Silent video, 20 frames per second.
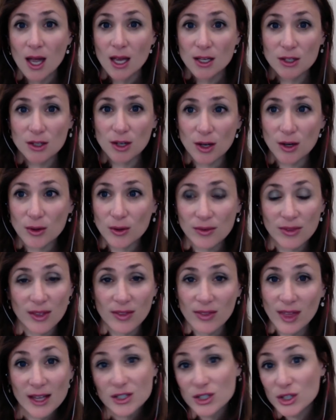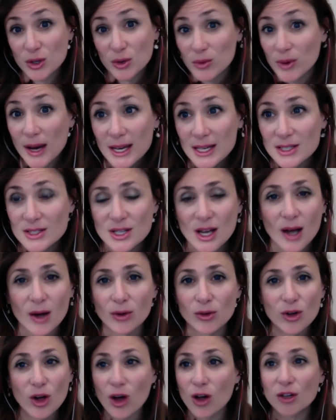you know that that's great
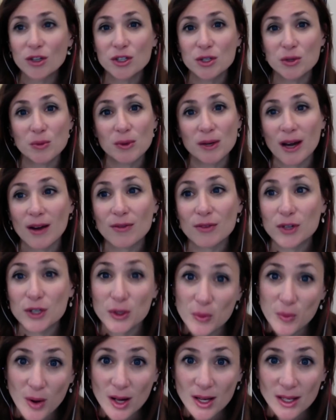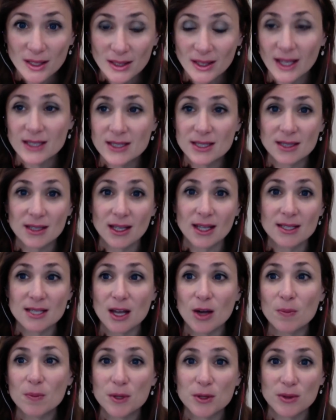i'll call you whatever you want let's let's
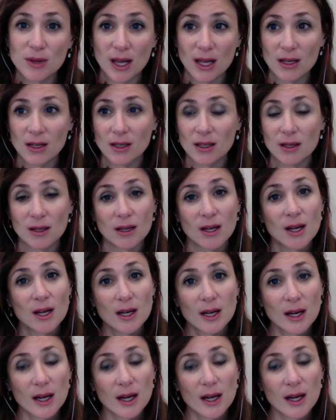help you get a